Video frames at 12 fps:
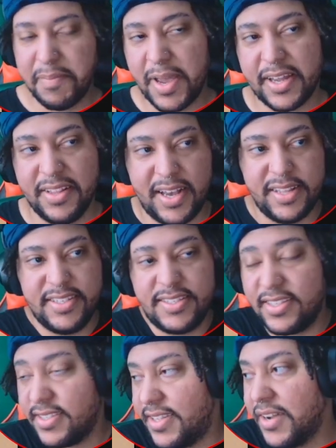I'm not gonna lie,
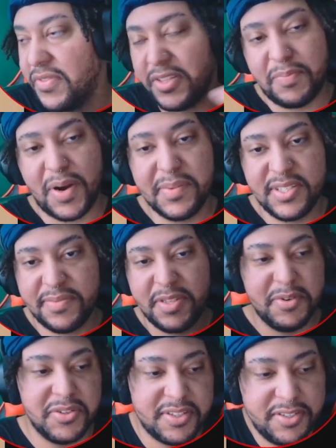this is definitely probably some
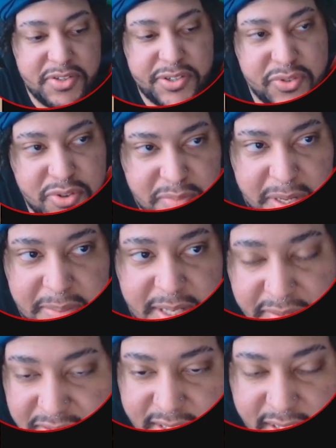of the most unusual
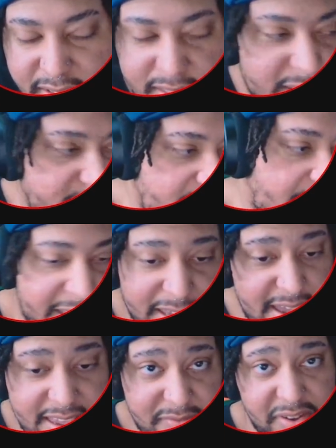memes I've seen. Like, I
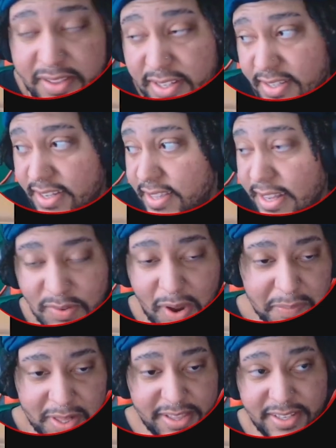can't even, this, like, that's
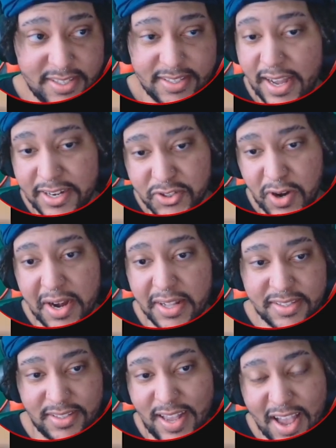why I'm glad this is not a try
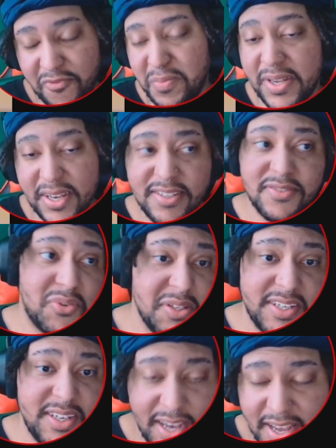not to laugh, because
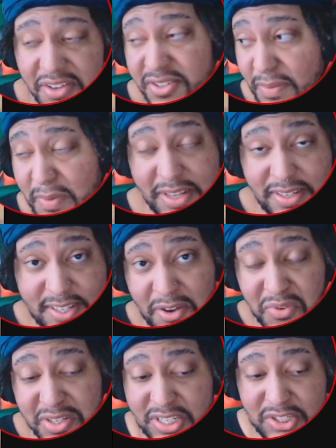really, some of this
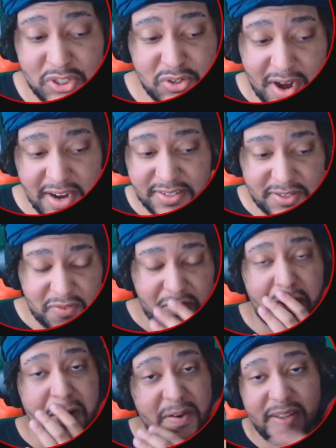stuff is just strange so
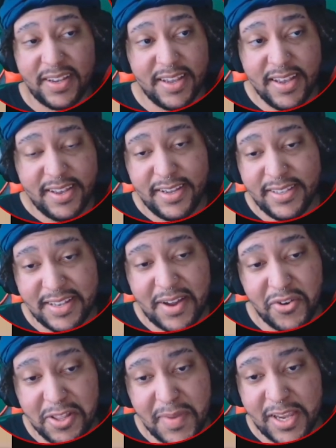far. Like, it's
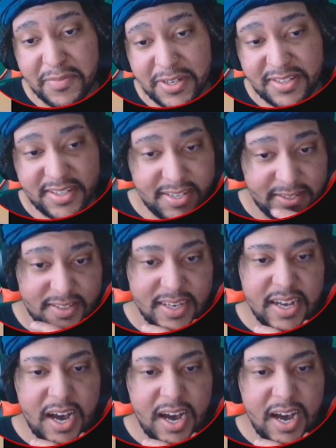not really making no sense.